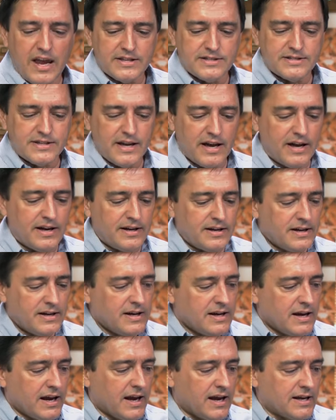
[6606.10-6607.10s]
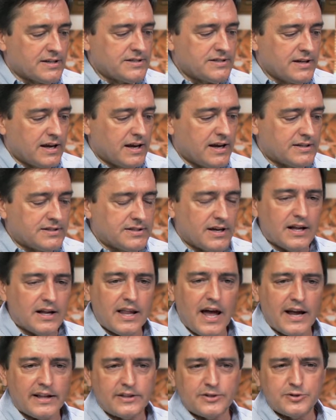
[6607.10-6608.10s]
It's, uh, it's, it's
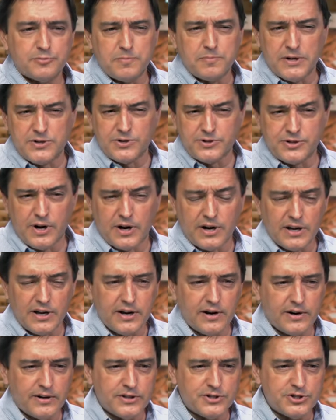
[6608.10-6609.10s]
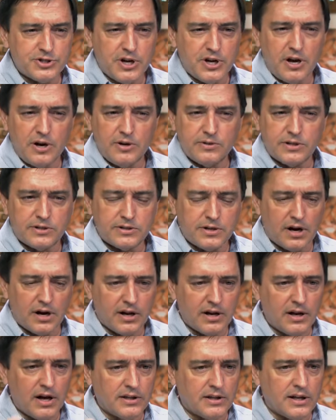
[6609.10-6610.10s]
uh, like those pictures earlier in the show, the
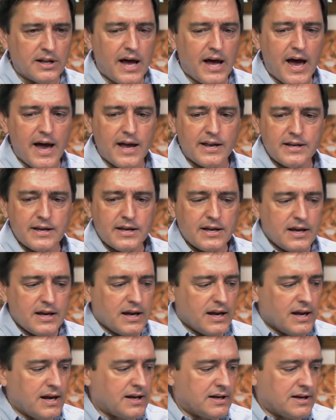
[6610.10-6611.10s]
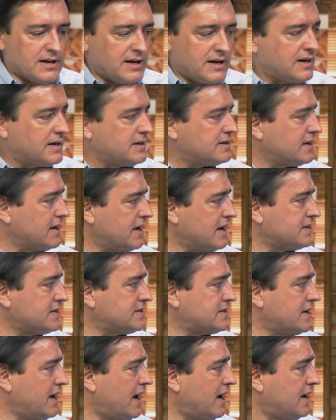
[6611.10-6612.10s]
turning on the light. It is,
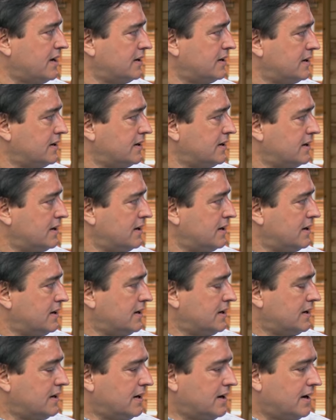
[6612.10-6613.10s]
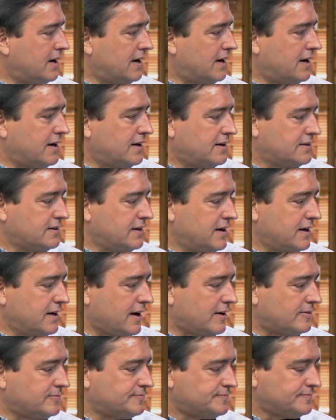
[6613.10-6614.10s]
it's, uh, uh, you
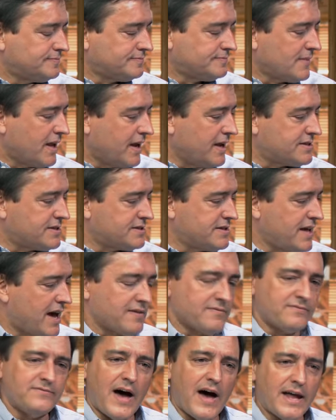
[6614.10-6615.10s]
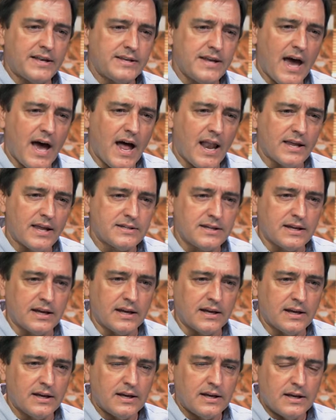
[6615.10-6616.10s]
know, it's that
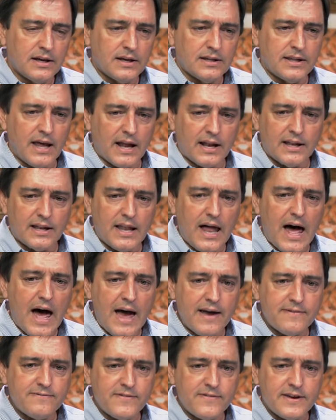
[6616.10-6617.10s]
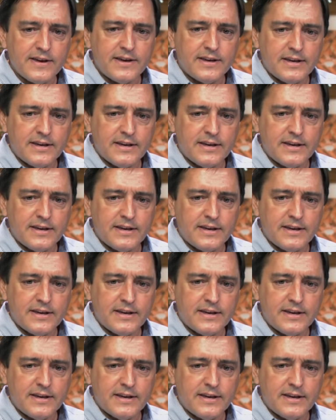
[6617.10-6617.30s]
vitality, that life.